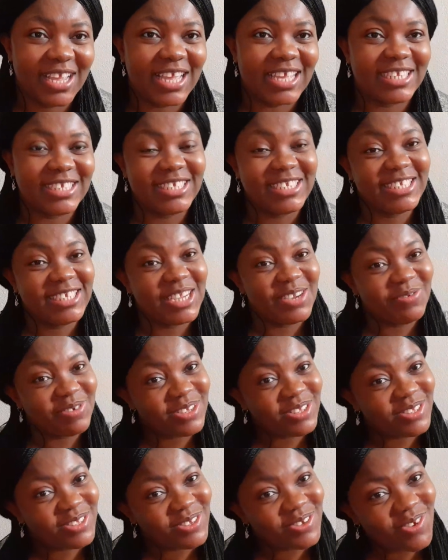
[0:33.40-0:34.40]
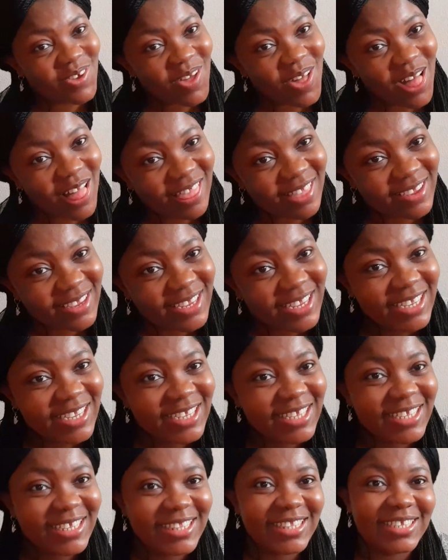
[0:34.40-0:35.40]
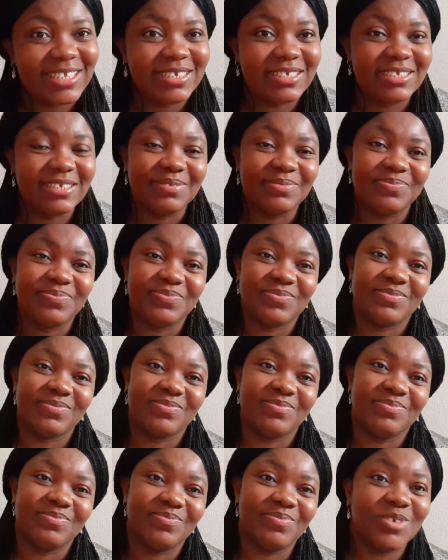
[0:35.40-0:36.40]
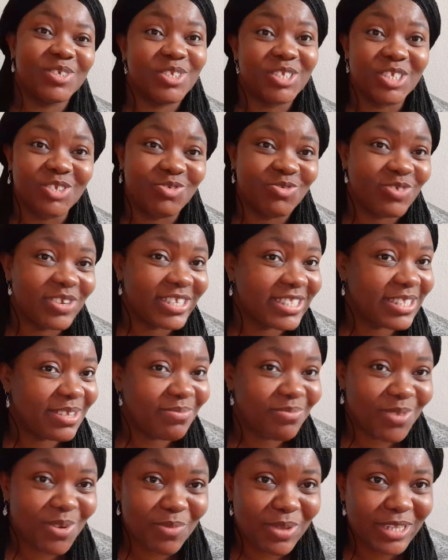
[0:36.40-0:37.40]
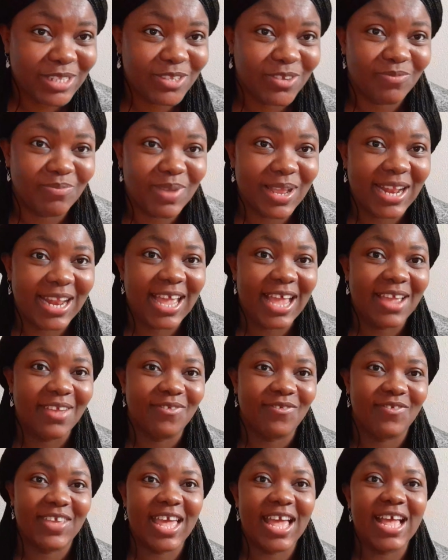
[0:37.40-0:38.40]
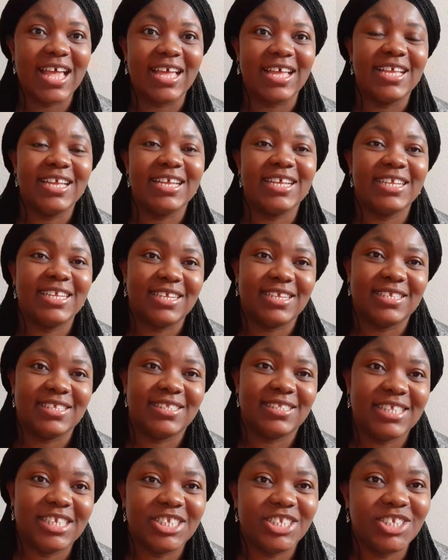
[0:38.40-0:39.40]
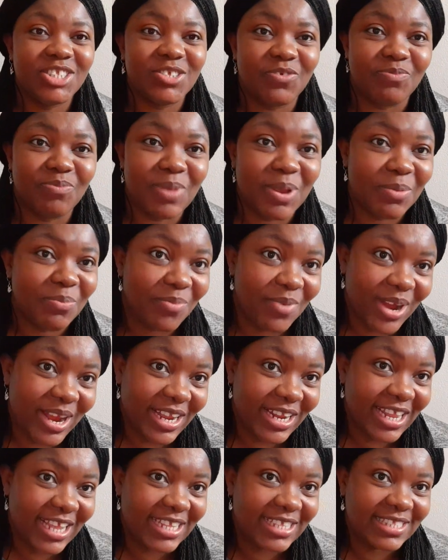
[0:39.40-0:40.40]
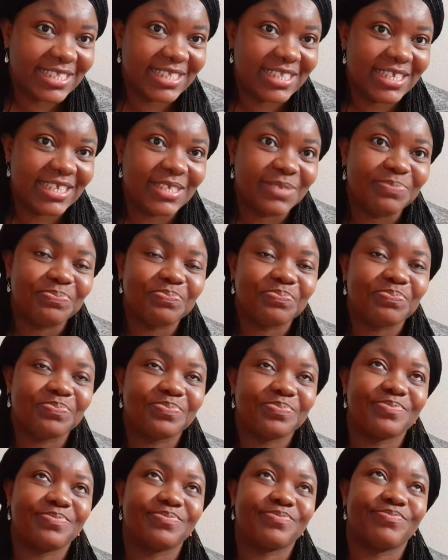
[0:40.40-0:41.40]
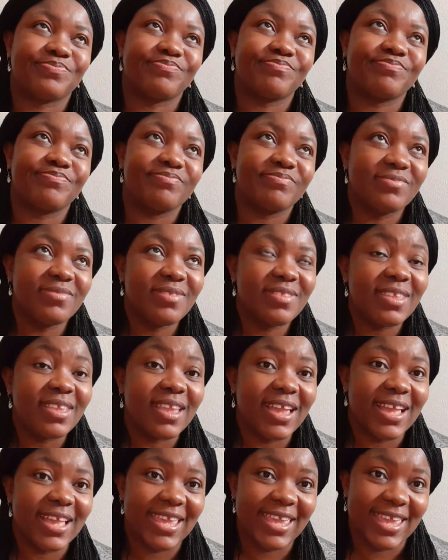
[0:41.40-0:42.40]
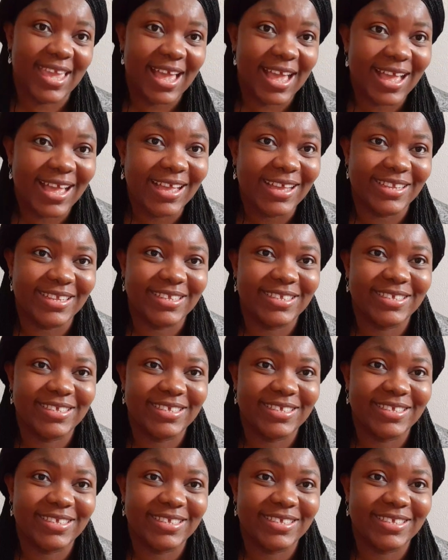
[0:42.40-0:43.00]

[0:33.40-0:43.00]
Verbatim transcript: and share with you all the most interesting moments of my life. Yeah, stages of my pregnancy. Yeah,